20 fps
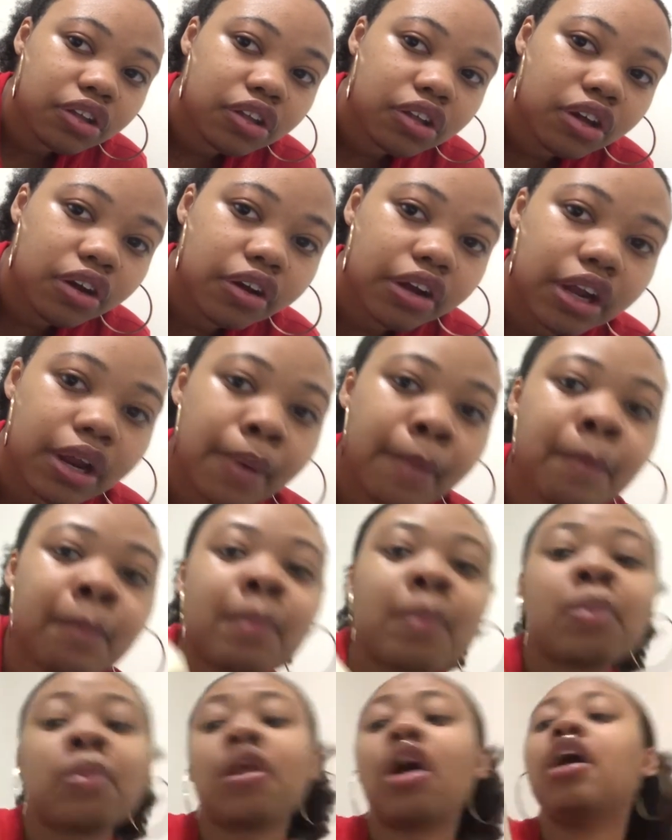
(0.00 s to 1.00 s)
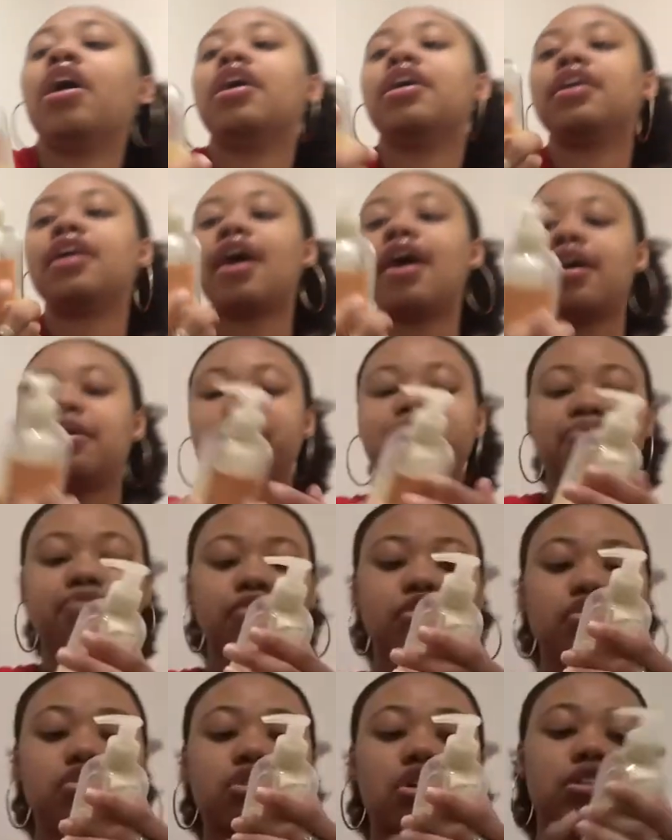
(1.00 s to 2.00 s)
okay, yeah.
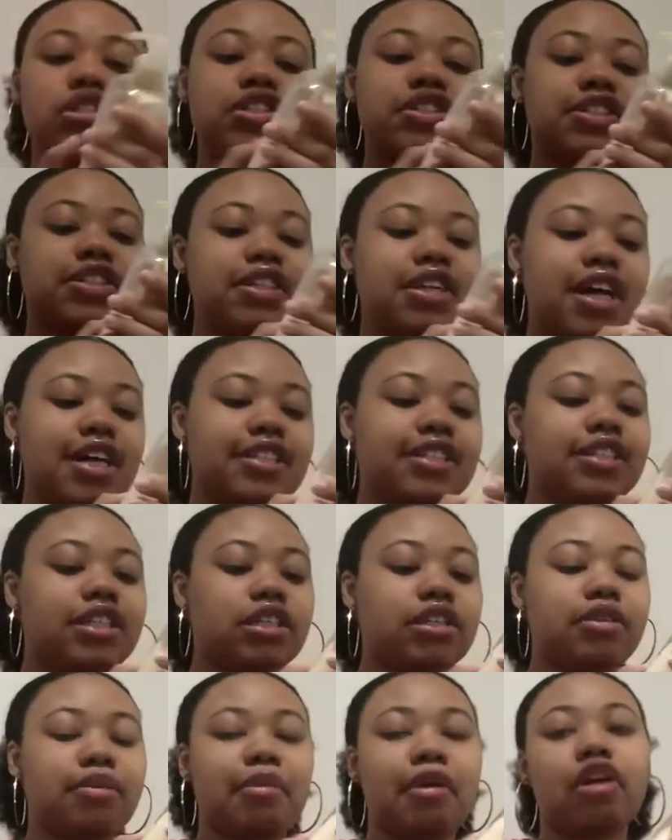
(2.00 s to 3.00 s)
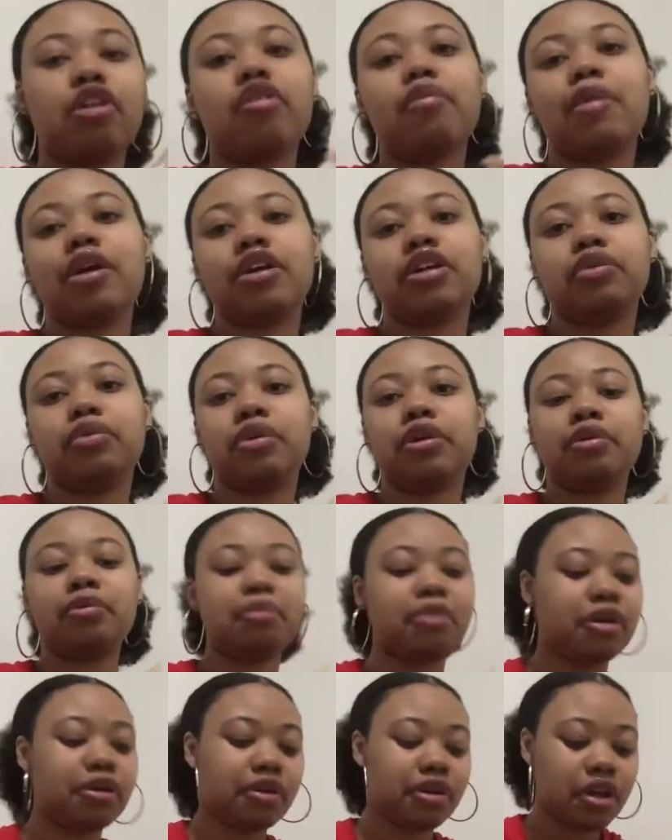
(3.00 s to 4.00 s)
So this is the last thing, the Mango Body Whip.
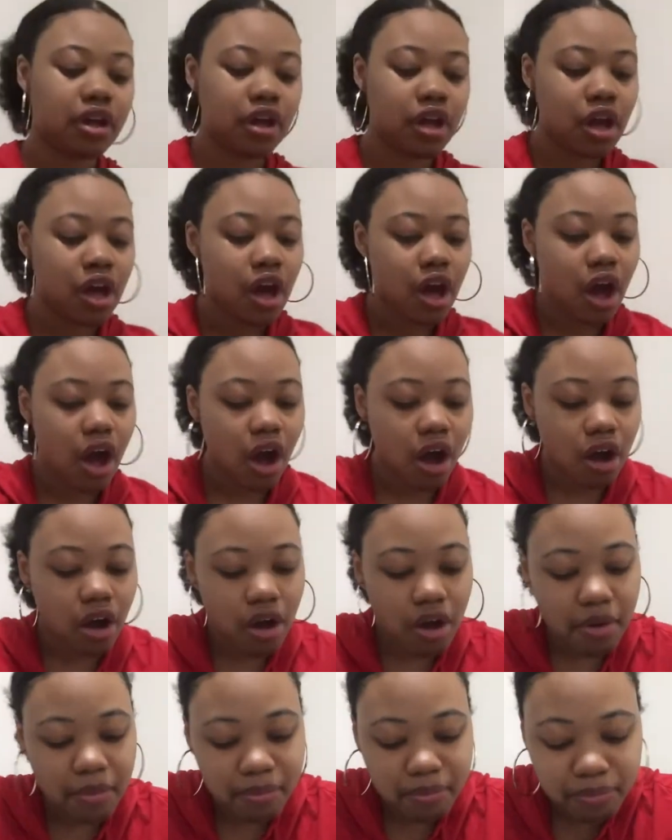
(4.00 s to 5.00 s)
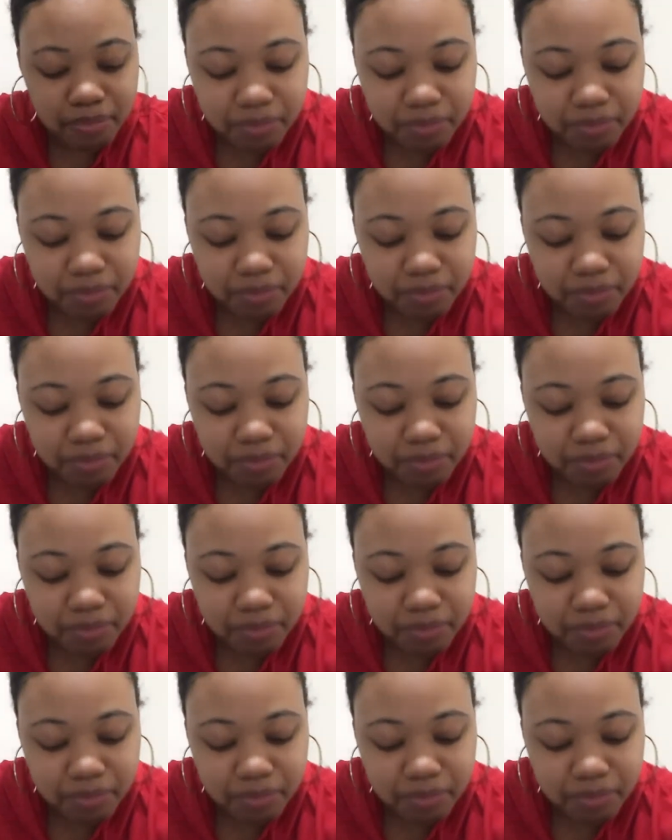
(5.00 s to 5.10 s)
Out